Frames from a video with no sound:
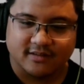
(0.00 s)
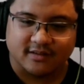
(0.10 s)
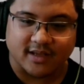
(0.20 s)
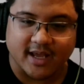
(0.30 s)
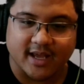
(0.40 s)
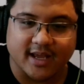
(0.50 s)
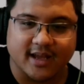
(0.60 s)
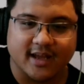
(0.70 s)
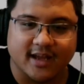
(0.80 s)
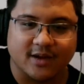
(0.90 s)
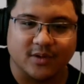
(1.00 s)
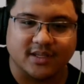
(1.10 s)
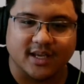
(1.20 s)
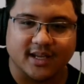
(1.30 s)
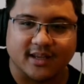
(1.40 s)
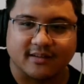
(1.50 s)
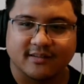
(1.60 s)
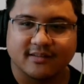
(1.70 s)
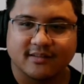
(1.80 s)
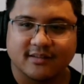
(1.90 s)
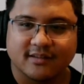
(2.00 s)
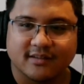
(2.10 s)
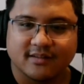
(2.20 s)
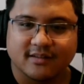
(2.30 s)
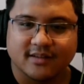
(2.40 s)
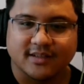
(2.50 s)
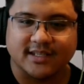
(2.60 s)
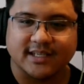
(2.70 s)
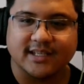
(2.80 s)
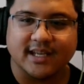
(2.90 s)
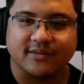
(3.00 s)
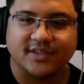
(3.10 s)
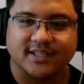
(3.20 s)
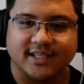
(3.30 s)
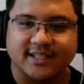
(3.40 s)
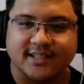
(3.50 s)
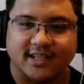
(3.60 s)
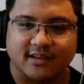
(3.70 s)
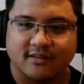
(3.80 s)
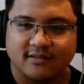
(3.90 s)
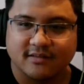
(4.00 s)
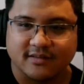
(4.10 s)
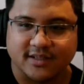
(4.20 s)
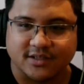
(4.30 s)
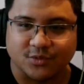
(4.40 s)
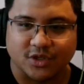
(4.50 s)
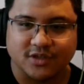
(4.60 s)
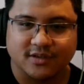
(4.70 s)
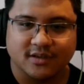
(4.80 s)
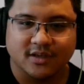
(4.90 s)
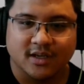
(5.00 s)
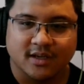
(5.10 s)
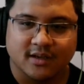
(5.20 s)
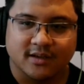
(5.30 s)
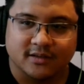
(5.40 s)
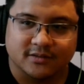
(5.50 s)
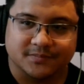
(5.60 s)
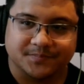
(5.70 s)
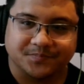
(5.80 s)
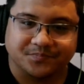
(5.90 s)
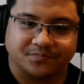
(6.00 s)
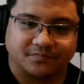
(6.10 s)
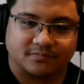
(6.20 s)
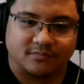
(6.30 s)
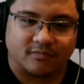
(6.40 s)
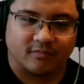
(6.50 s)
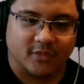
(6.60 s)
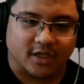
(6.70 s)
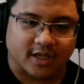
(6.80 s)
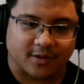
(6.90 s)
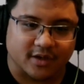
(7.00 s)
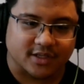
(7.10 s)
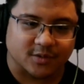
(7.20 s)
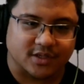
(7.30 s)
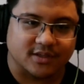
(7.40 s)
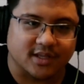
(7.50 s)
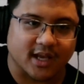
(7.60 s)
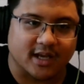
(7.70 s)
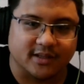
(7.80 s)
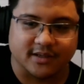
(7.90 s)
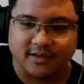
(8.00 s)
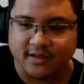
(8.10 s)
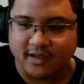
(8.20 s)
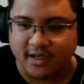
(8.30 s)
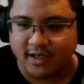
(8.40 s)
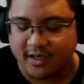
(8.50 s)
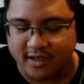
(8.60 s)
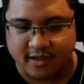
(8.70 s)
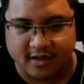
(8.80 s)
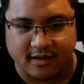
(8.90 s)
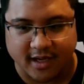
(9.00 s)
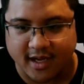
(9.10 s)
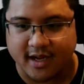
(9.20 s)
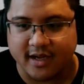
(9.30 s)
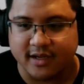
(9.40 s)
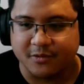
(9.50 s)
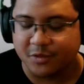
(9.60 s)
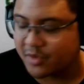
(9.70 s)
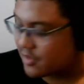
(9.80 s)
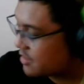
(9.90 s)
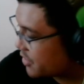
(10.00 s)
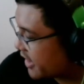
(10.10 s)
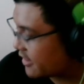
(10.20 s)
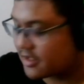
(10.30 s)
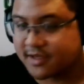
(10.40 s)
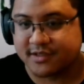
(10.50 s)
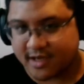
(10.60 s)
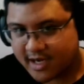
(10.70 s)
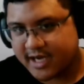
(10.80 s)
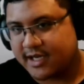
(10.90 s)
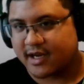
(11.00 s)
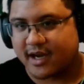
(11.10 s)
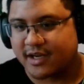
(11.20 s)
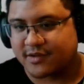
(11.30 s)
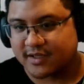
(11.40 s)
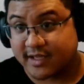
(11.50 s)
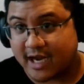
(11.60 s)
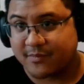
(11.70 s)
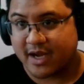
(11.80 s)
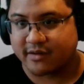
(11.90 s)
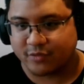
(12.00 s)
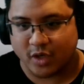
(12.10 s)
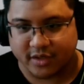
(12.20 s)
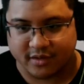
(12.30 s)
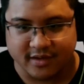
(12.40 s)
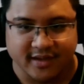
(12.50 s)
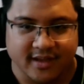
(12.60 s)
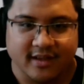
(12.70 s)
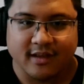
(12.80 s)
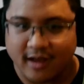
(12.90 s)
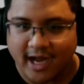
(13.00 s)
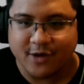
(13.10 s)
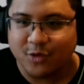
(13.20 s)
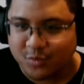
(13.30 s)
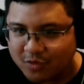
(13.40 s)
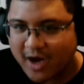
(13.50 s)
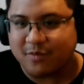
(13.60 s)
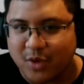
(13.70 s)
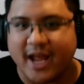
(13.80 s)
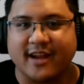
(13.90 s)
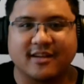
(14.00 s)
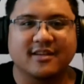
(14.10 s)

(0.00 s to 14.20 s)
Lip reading: Yeah, we did it. 60 out of 60. Let's switch. For now, unless I find we're gonna switch to Tagalog. I will be right back because I need to hydrate. Like, I'm out of water. I will be right back.